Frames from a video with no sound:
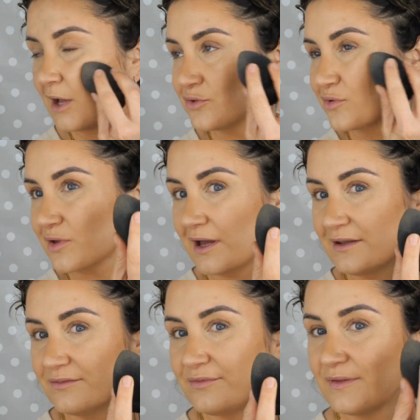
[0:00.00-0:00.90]
and just kind
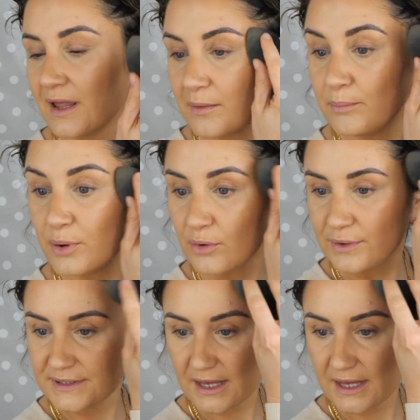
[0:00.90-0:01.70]
of like blur it